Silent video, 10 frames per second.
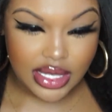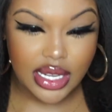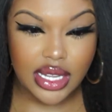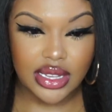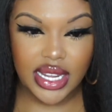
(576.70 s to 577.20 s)

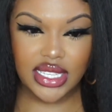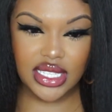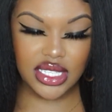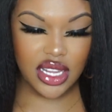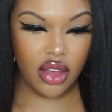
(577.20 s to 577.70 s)
The
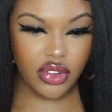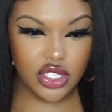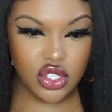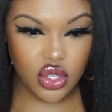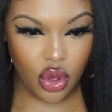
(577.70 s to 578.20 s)
lace itself
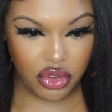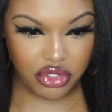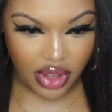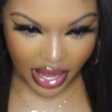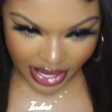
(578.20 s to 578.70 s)
is so
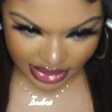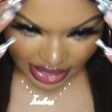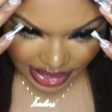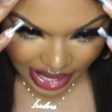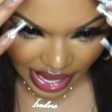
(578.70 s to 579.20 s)
fine
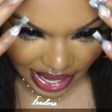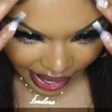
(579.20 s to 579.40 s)
that